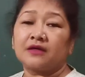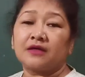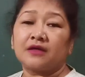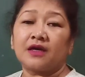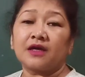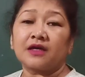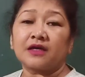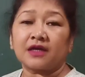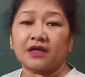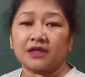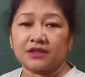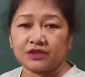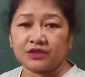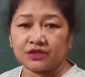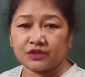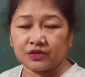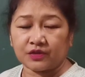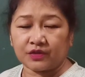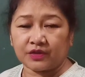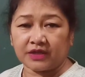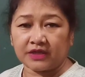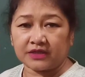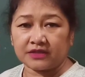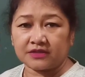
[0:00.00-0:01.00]
a
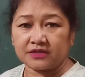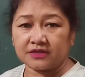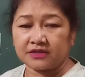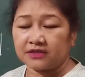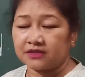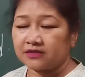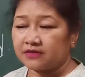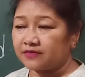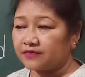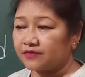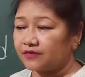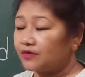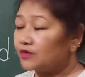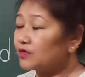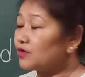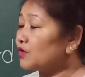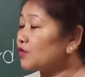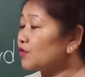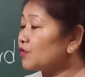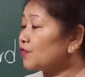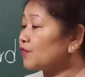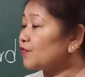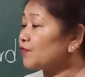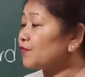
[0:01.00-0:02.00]
consonant.
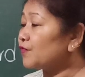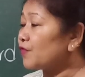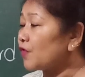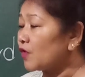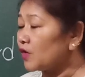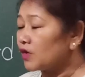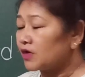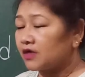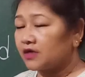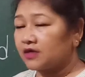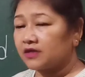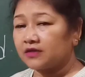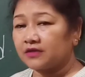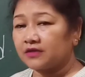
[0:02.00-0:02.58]
Fork,